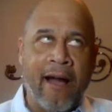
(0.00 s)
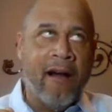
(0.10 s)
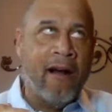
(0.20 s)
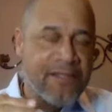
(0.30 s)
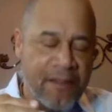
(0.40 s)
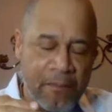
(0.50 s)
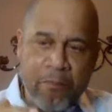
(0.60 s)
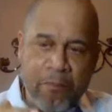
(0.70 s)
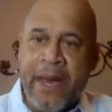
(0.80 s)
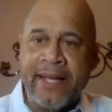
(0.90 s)
are the
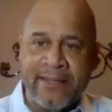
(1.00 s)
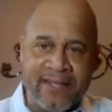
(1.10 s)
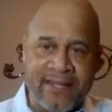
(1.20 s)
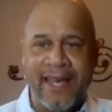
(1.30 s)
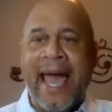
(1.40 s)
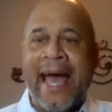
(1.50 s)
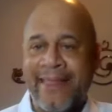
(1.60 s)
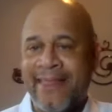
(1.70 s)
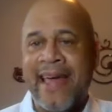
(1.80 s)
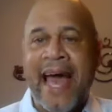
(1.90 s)
best at
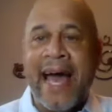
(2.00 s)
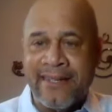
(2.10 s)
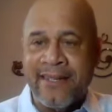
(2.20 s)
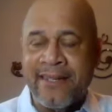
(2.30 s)
that.